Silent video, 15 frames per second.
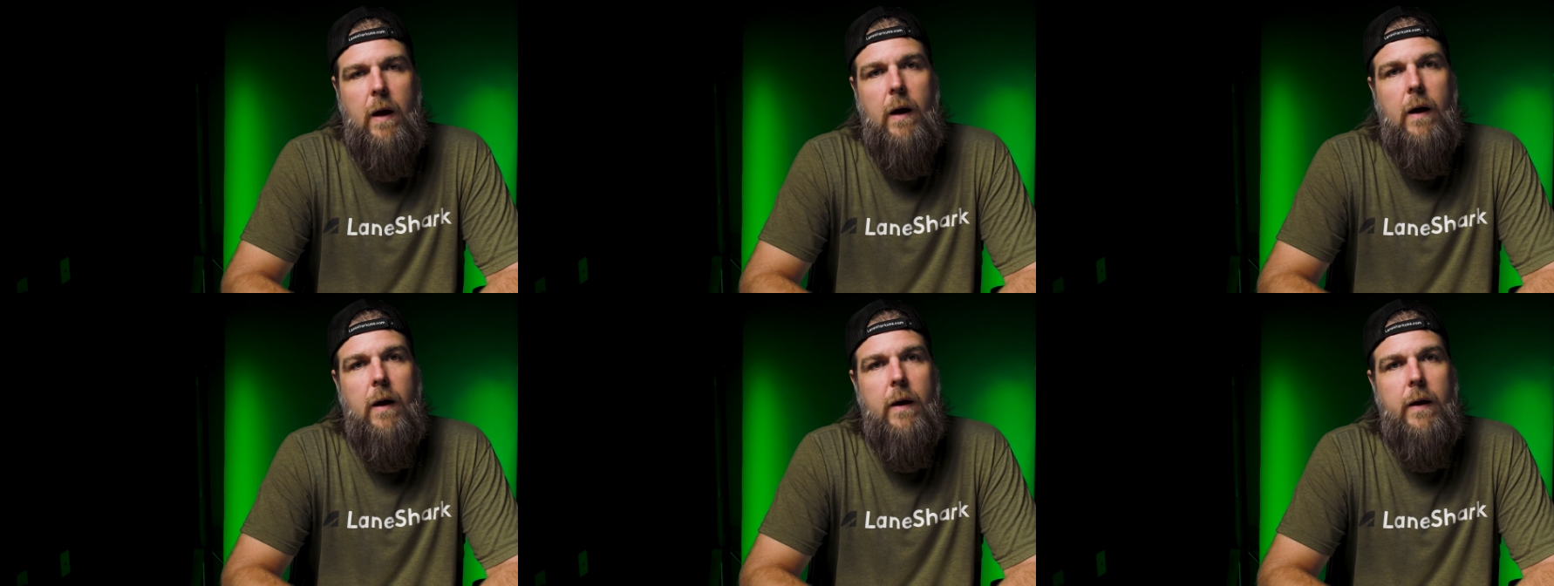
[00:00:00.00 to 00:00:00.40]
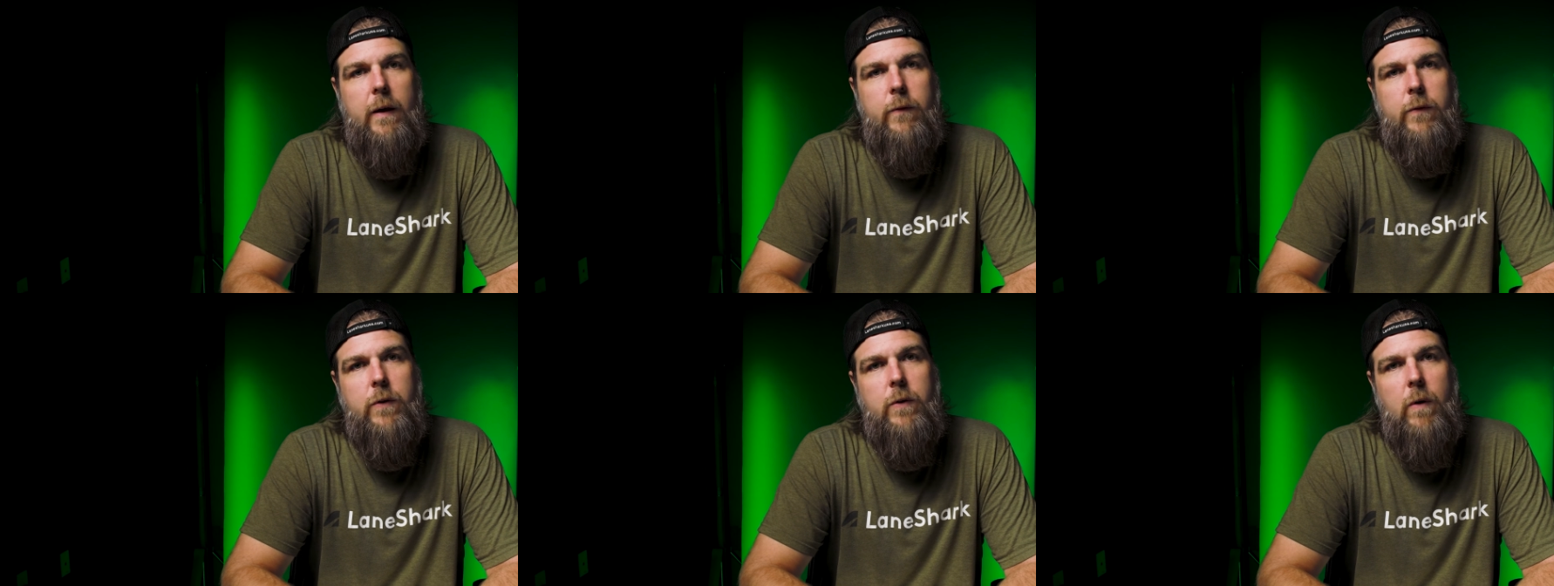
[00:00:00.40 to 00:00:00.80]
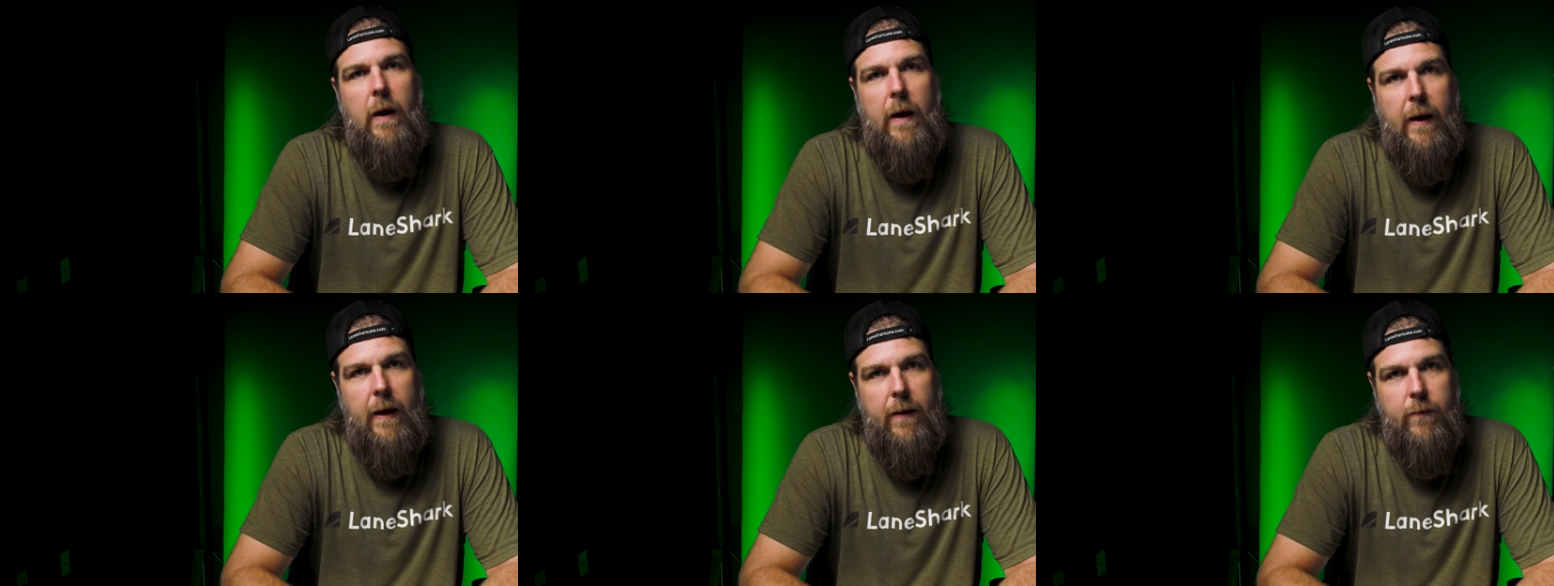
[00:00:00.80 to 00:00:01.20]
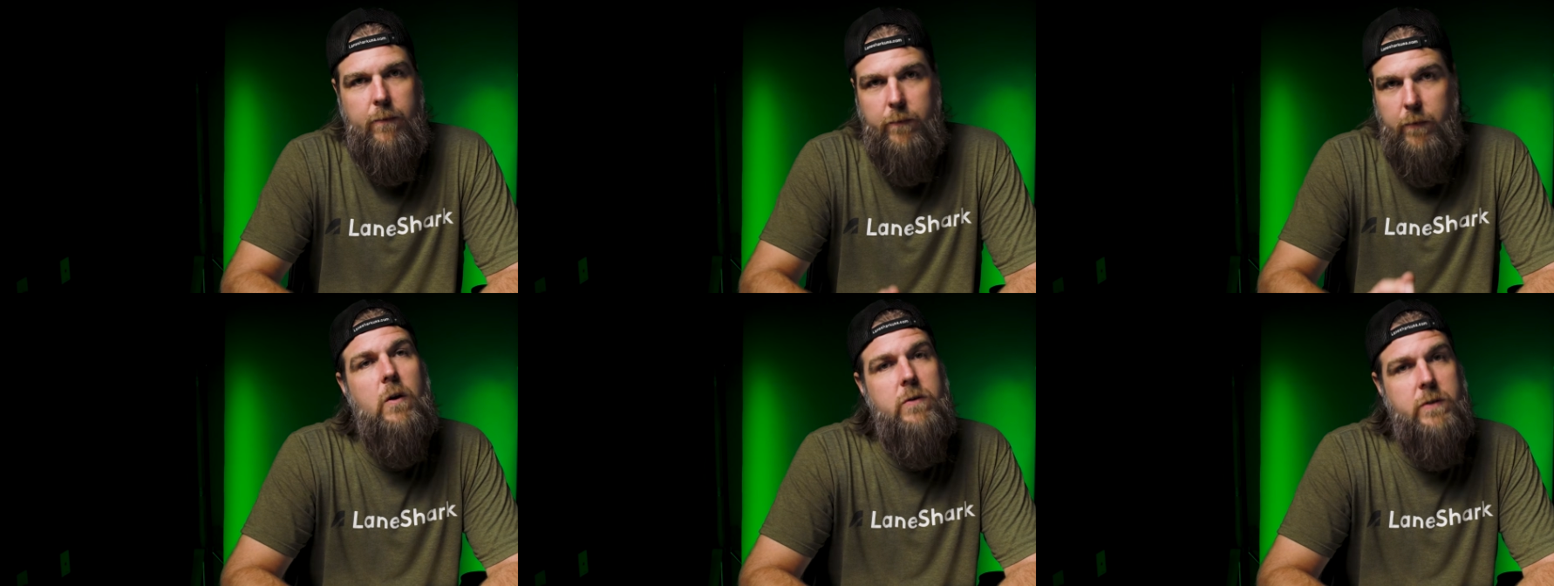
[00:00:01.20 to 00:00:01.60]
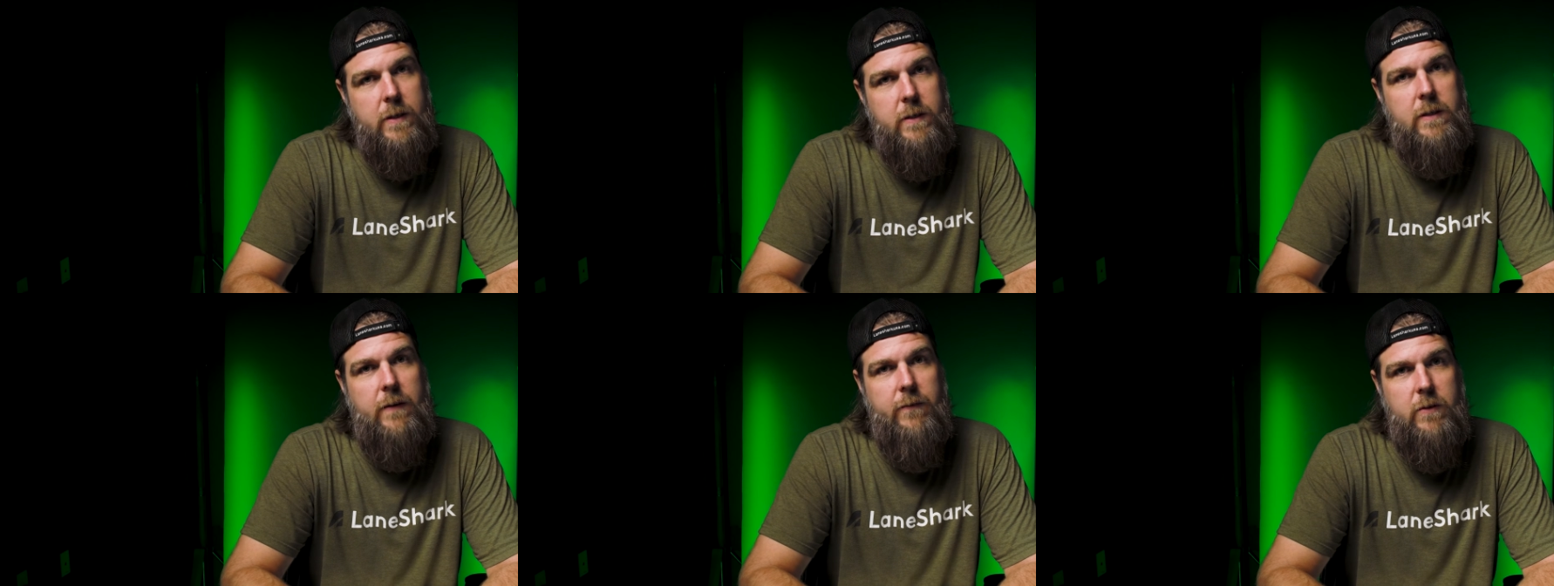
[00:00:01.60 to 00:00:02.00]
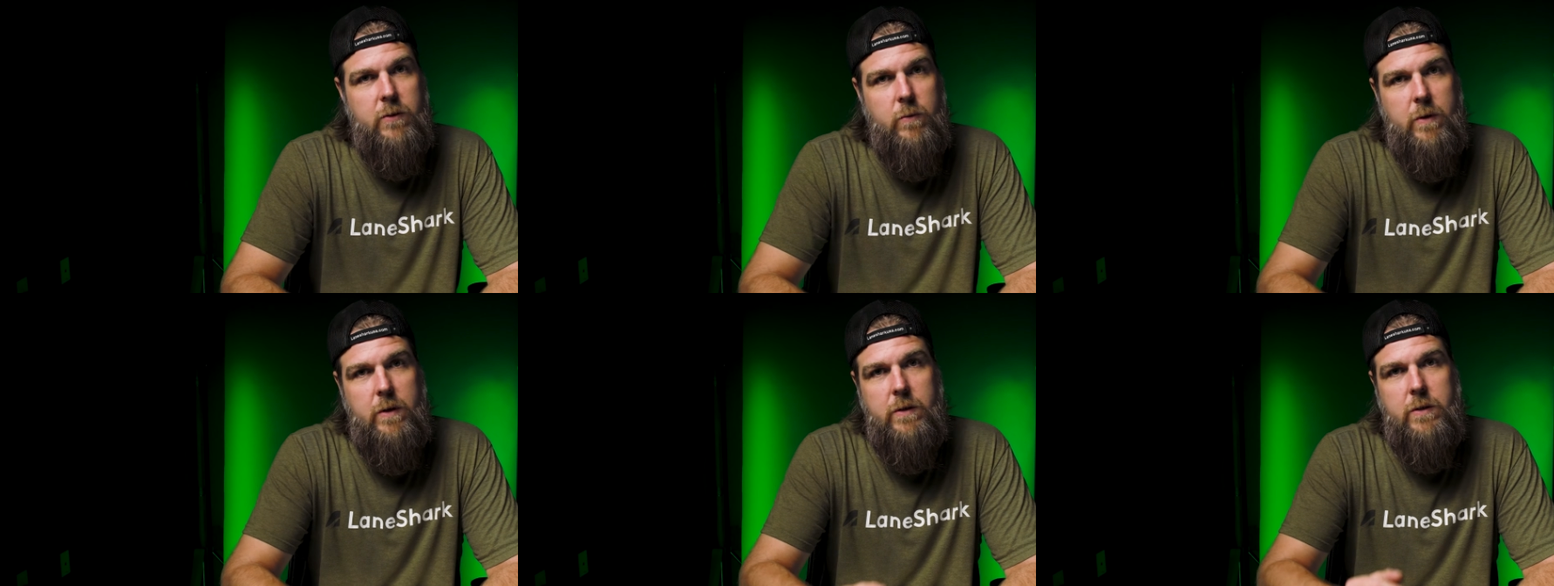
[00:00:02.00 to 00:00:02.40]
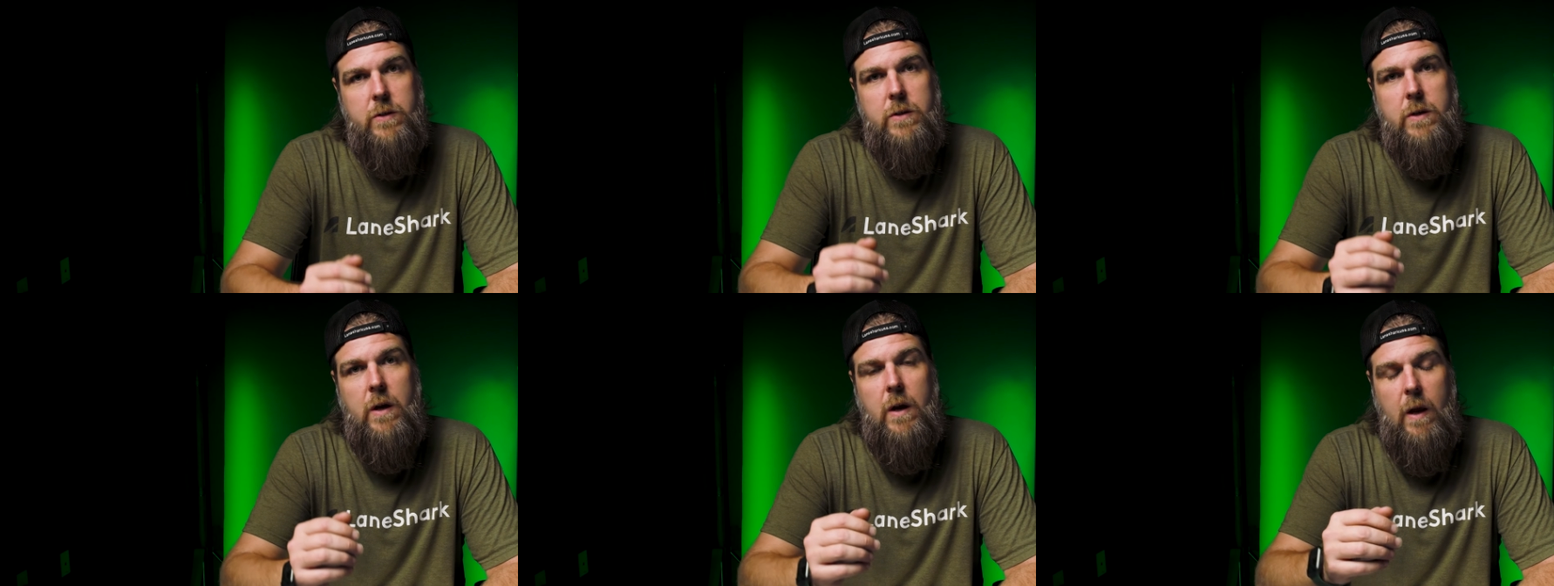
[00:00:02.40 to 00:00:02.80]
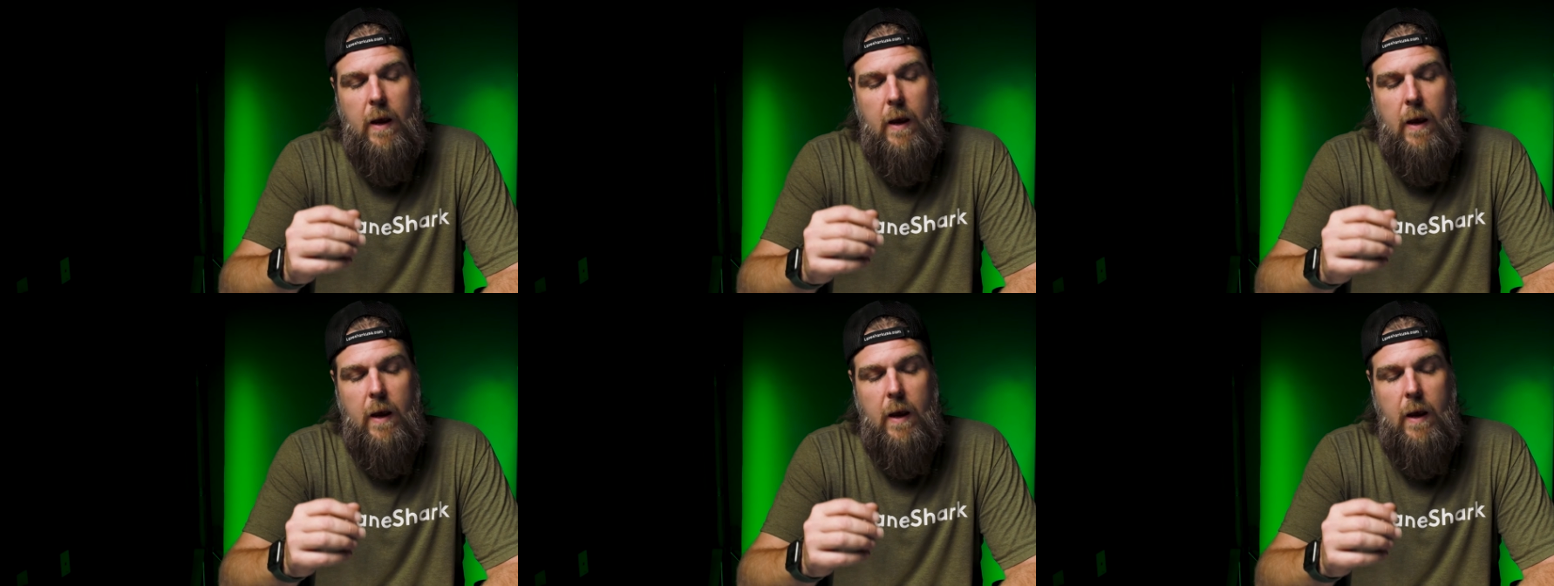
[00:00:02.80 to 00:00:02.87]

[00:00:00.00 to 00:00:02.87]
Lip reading: If you have no seat safety switch